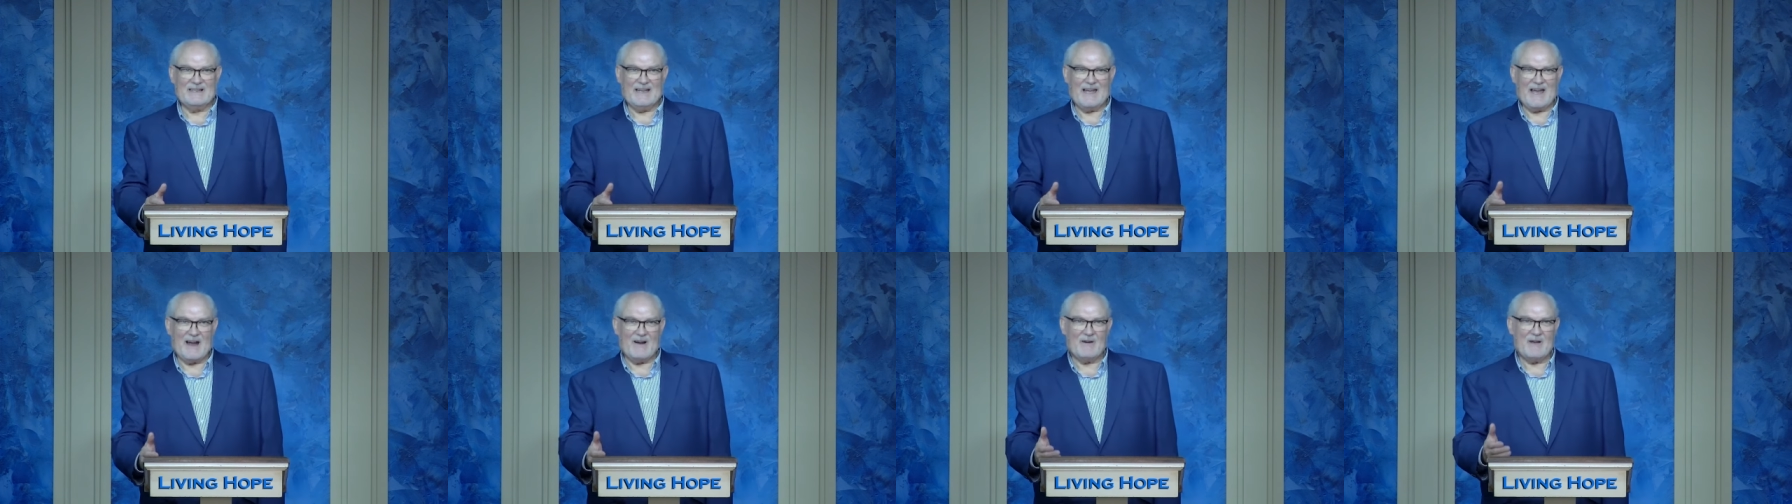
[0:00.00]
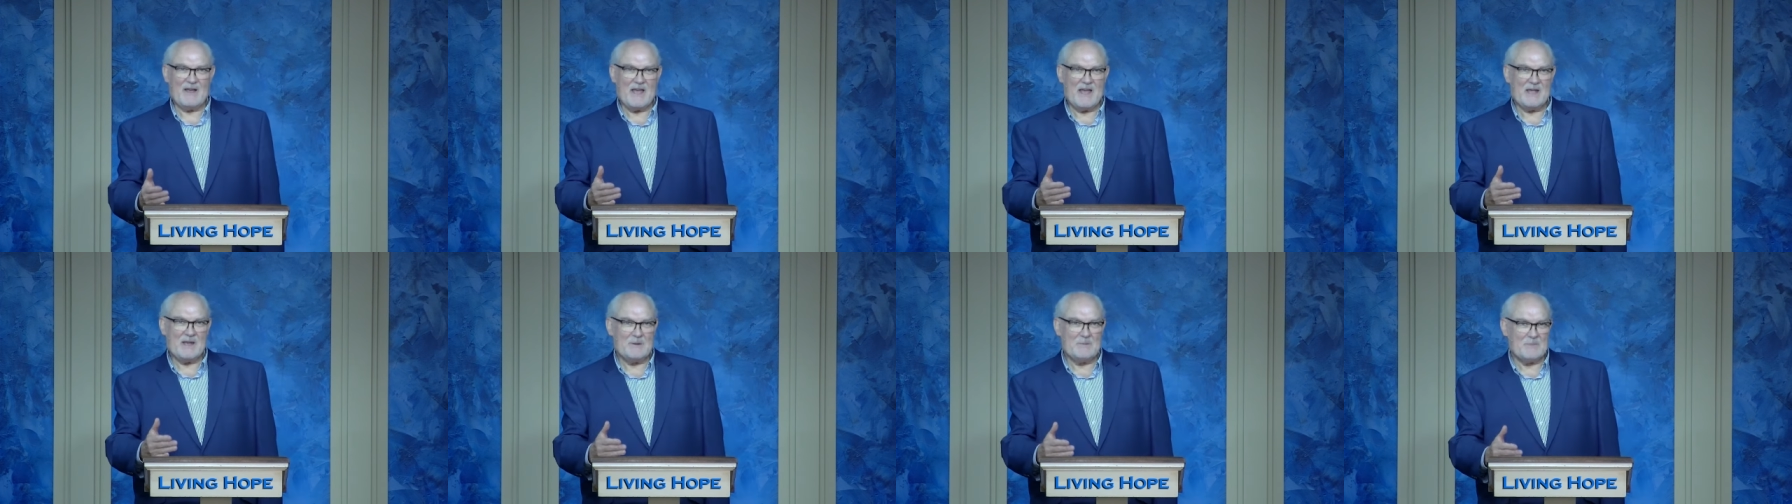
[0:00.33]
our
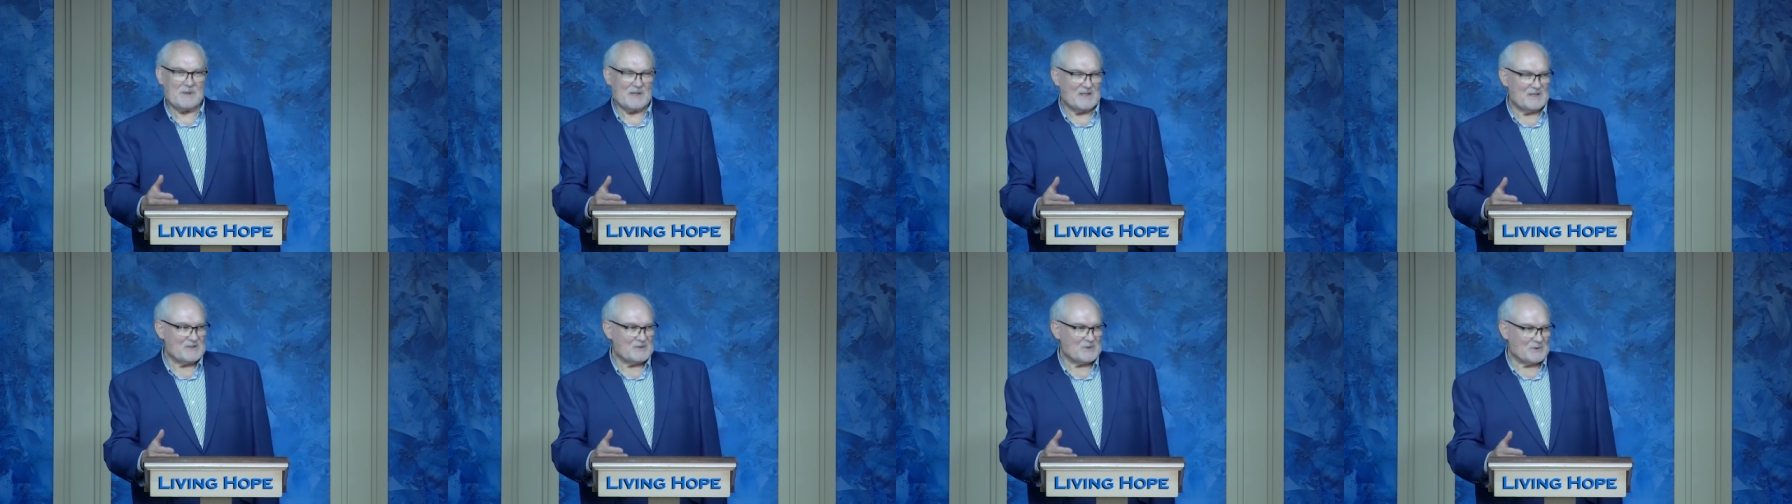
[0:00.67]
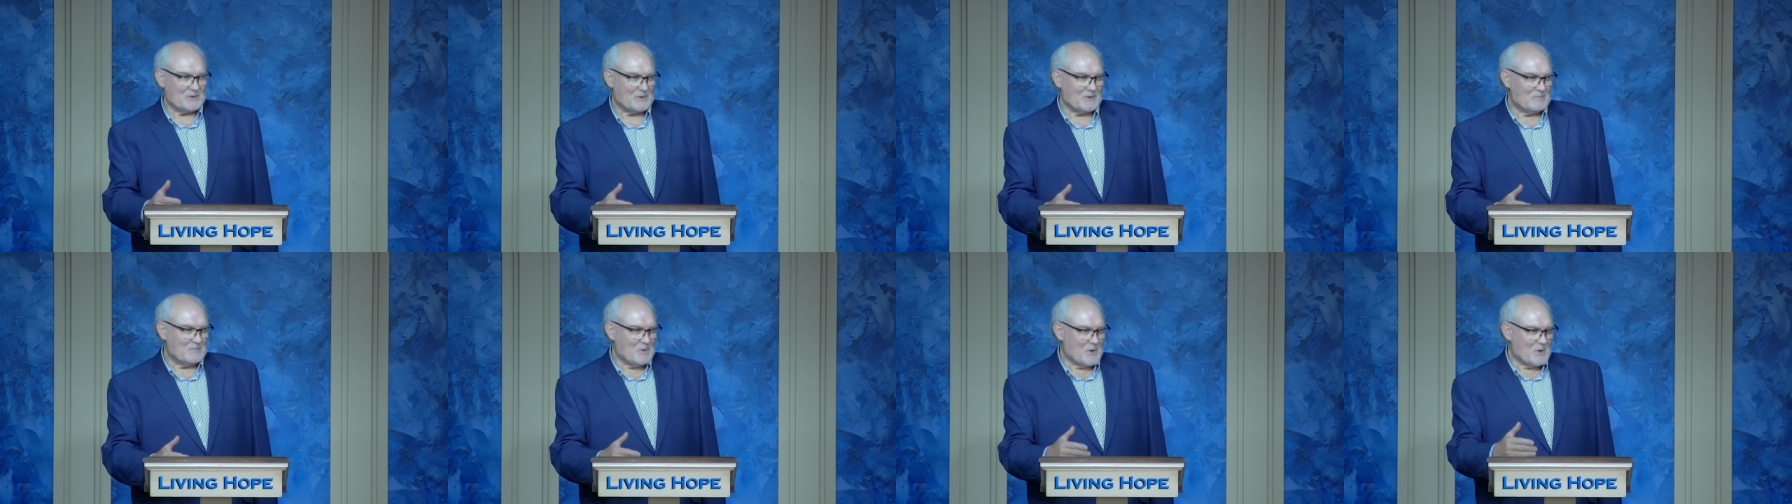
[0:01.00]
enemies, or
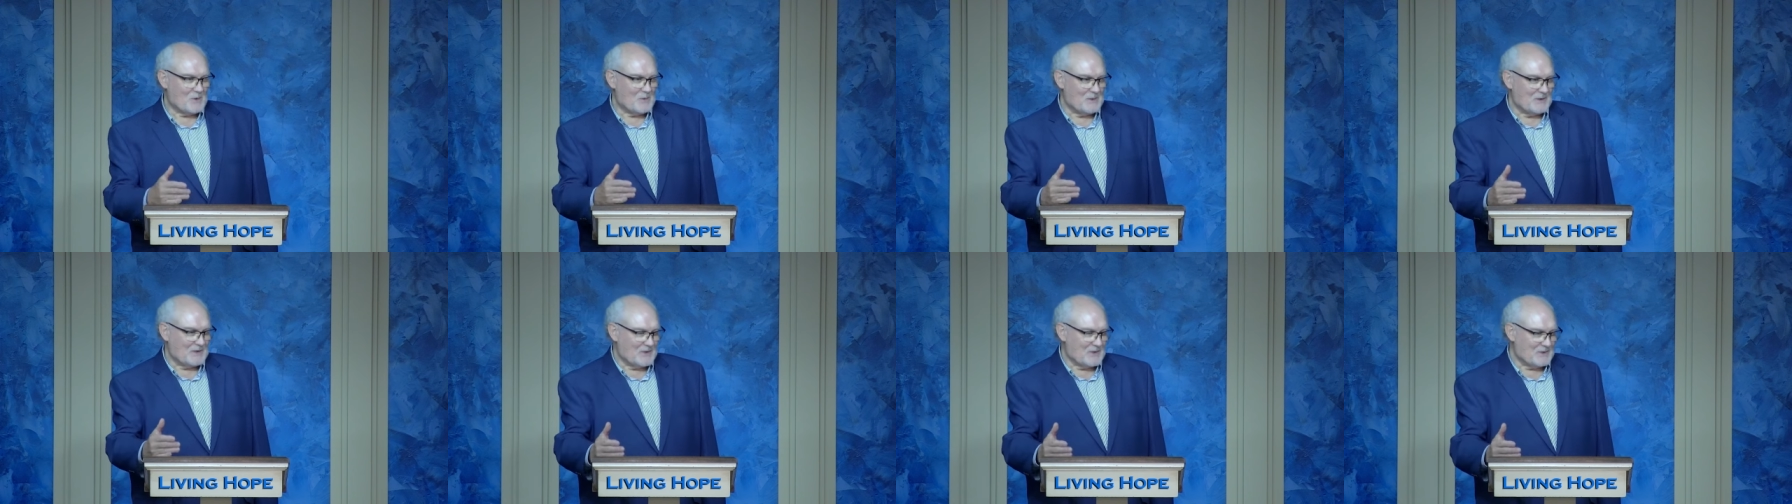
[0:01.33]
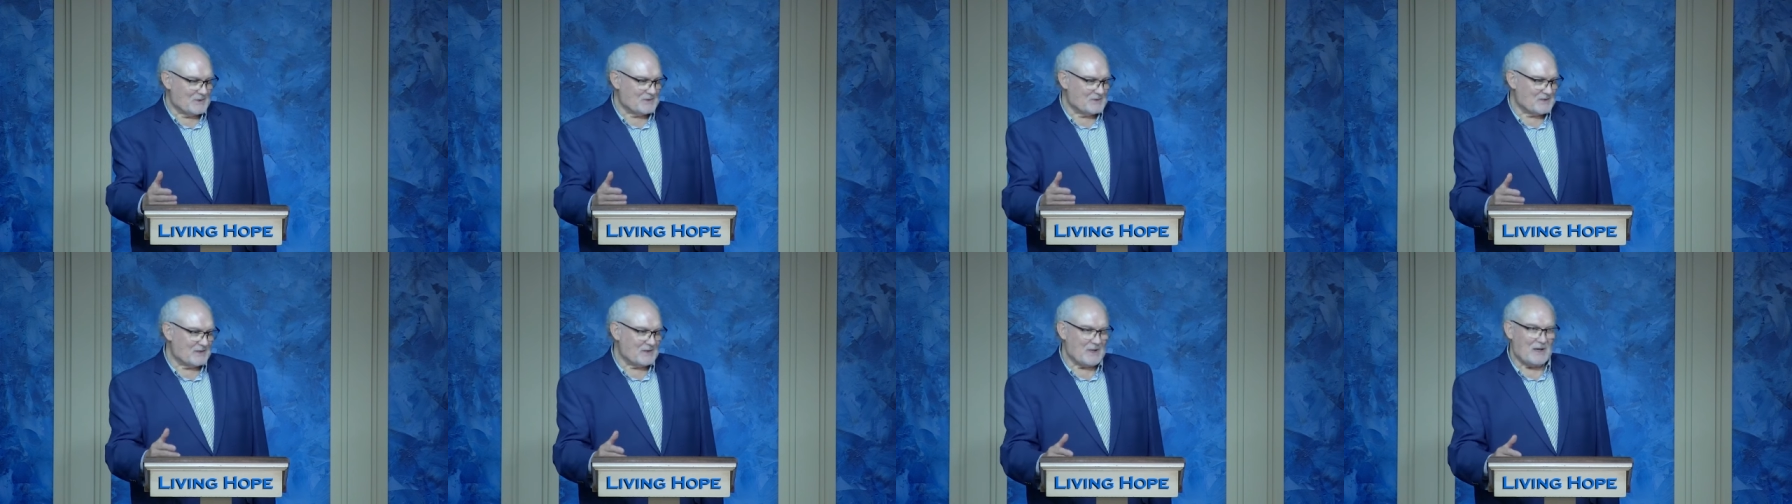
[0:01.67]
the more we
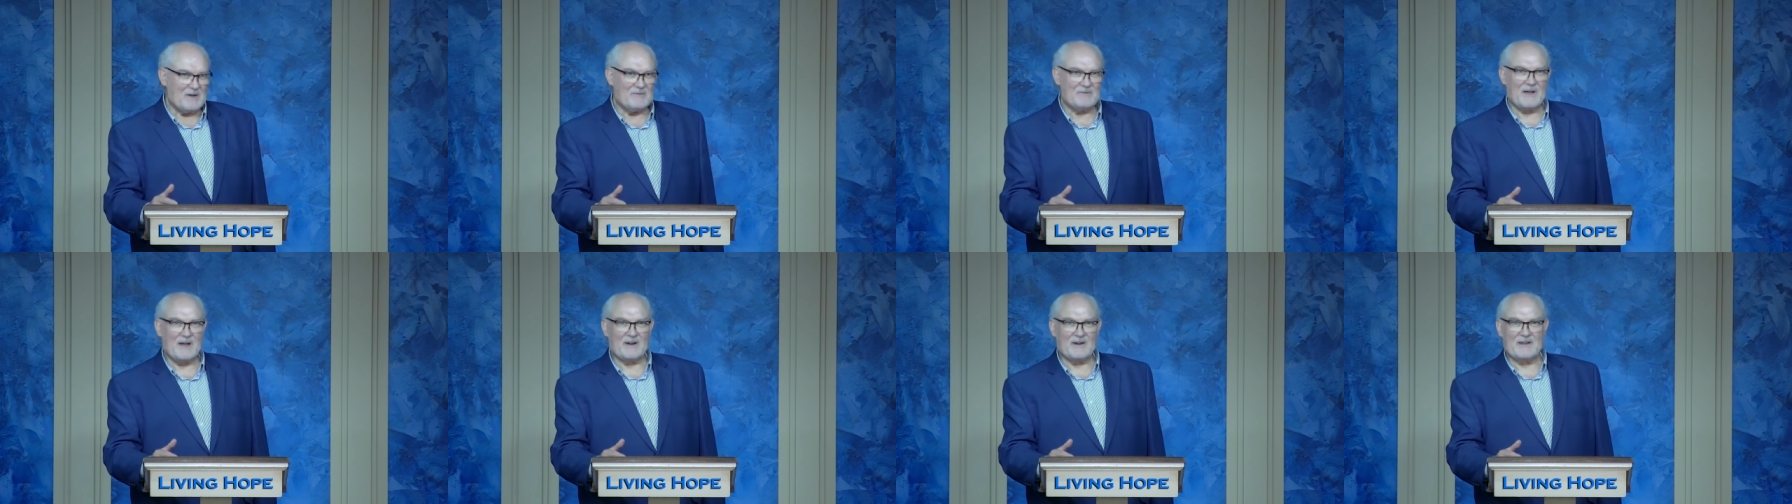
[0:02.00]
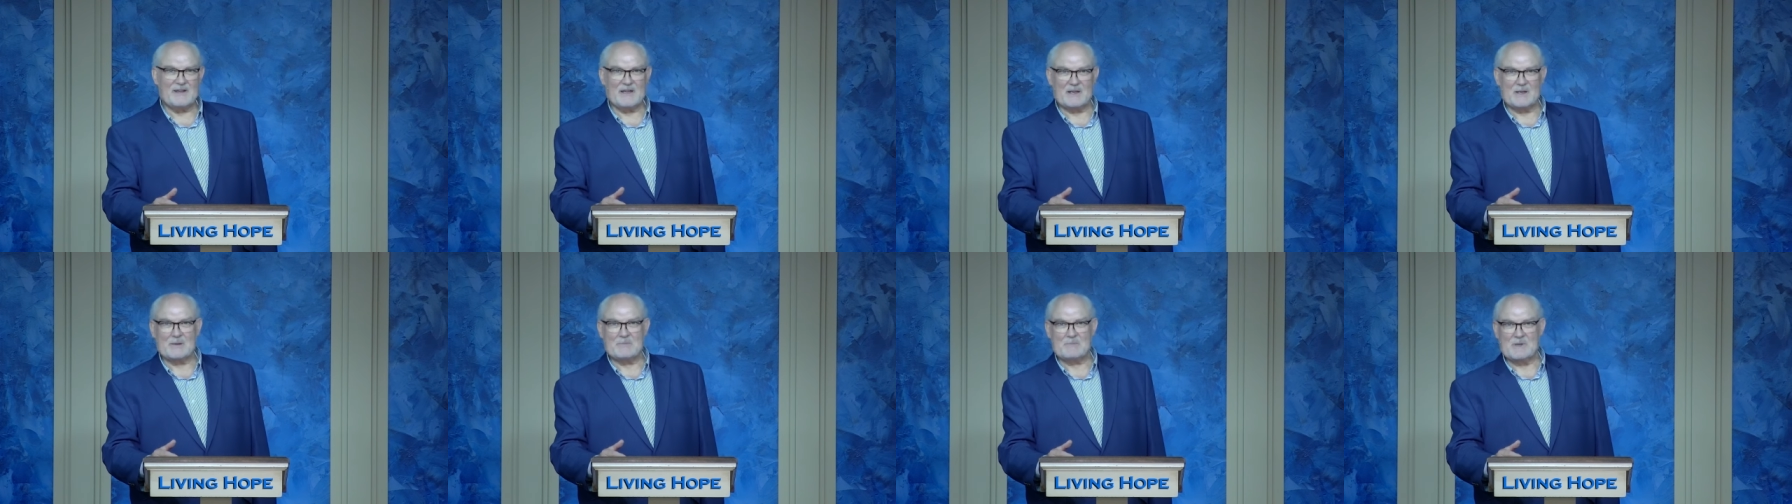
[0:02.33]
learn to love our
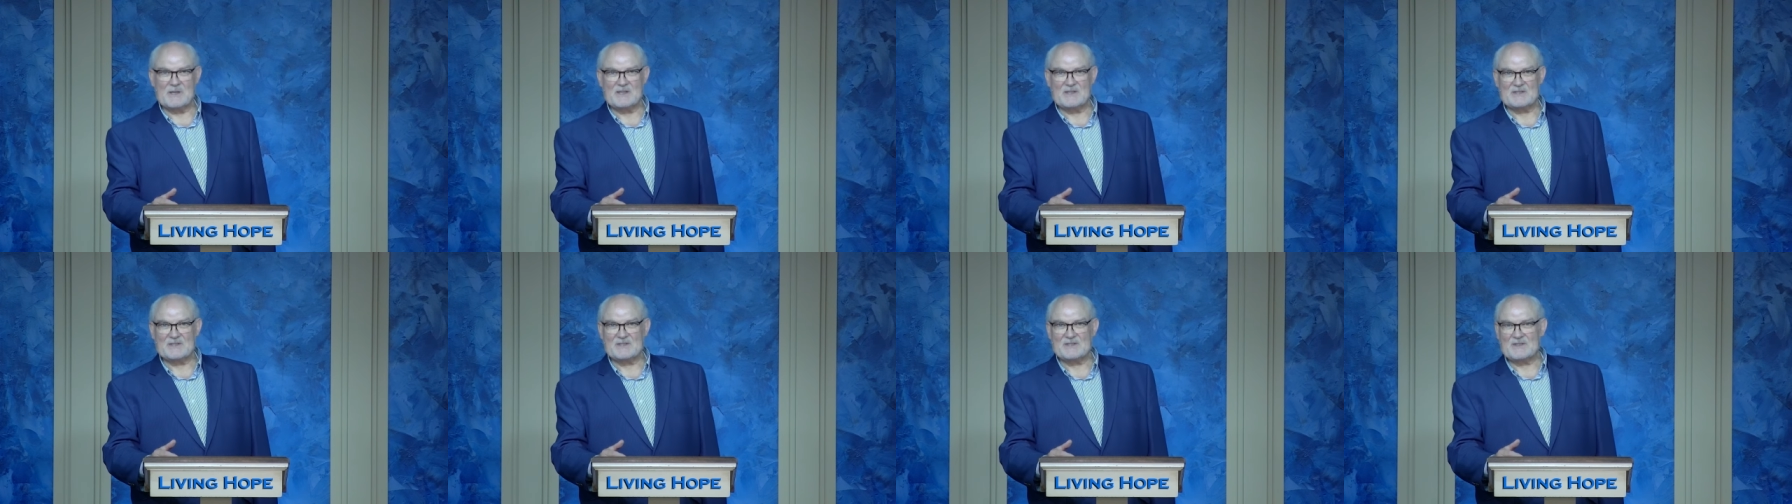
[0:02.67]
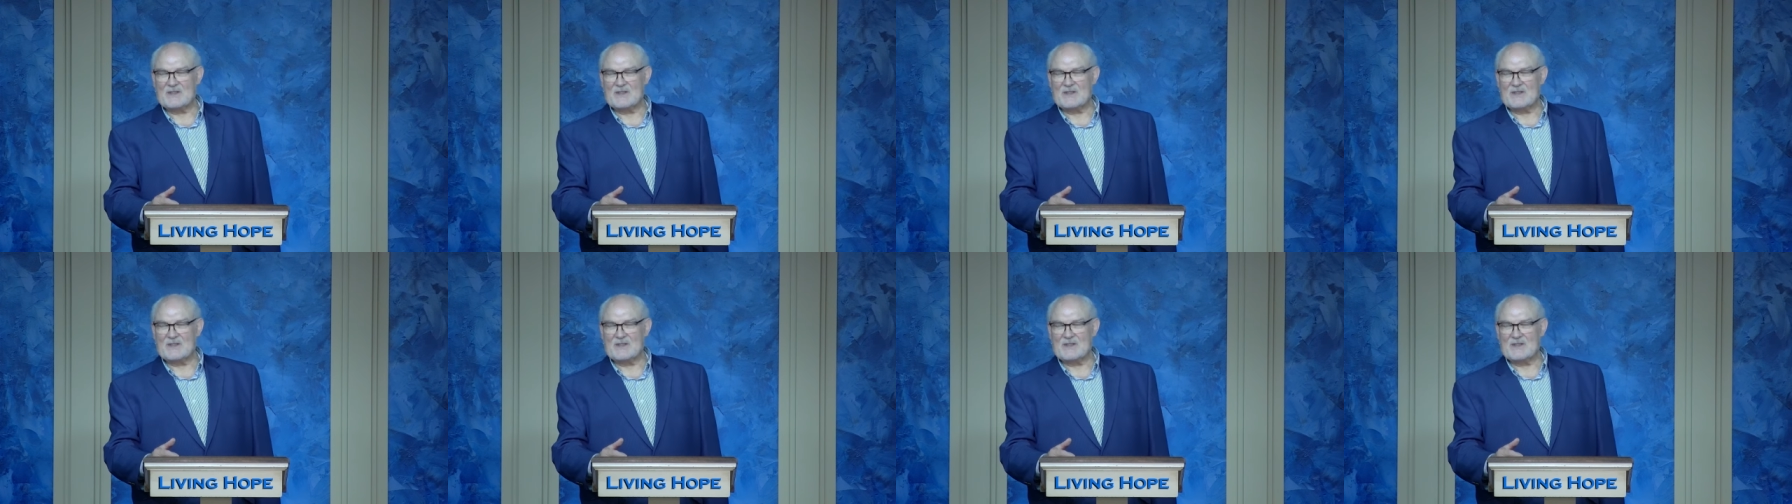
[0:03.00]
enemies,